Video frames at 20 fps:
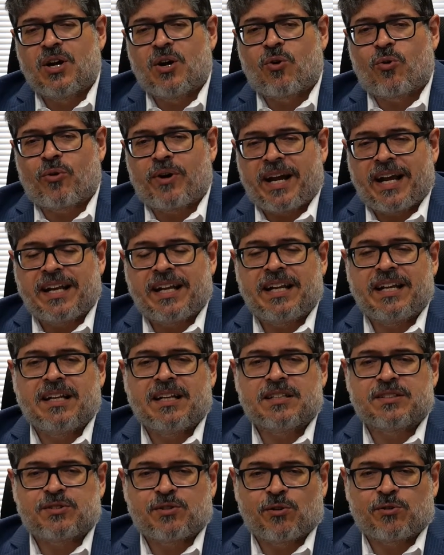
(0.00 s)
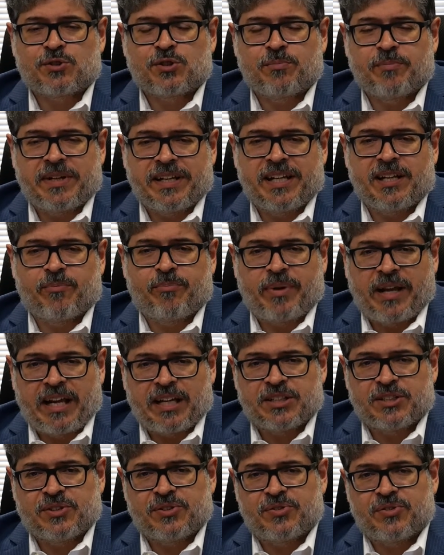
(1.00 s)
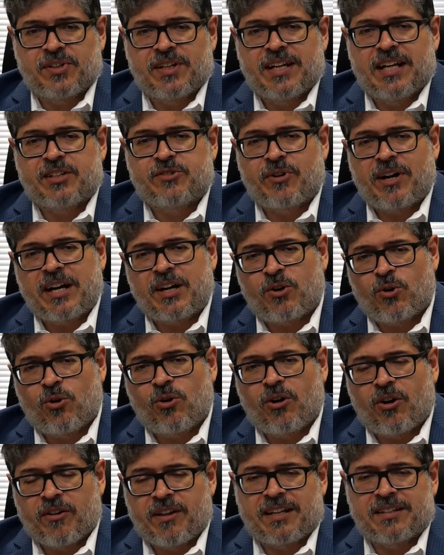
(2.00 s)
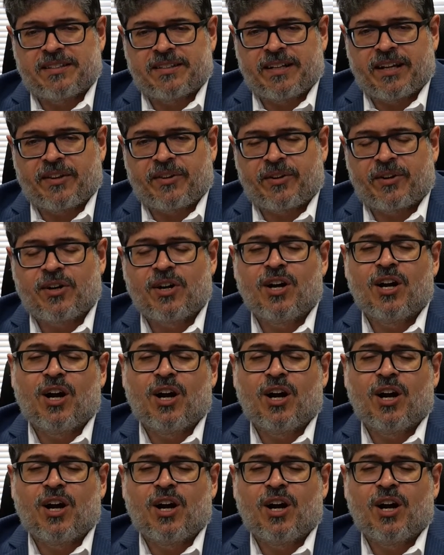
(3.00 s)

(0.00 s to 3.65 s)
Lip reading: or any social media pages, and try to pull all that together.